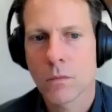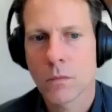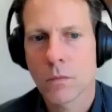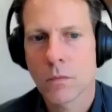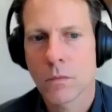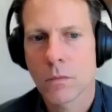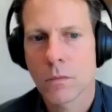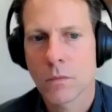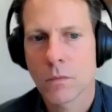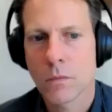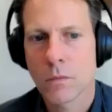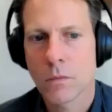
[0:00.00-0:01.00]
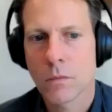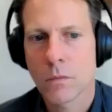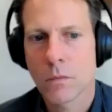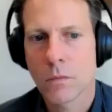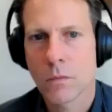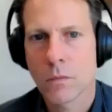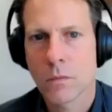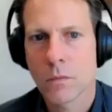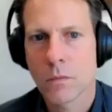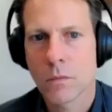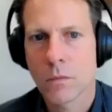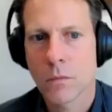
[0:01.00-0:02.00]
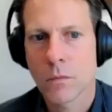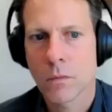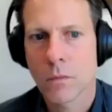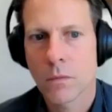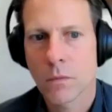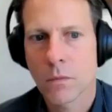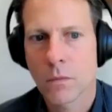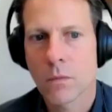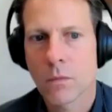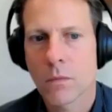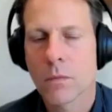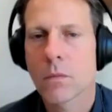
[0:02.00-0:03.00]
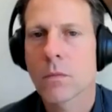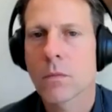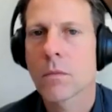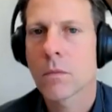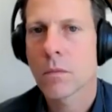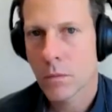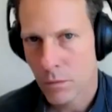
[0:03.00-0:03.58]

[no speech]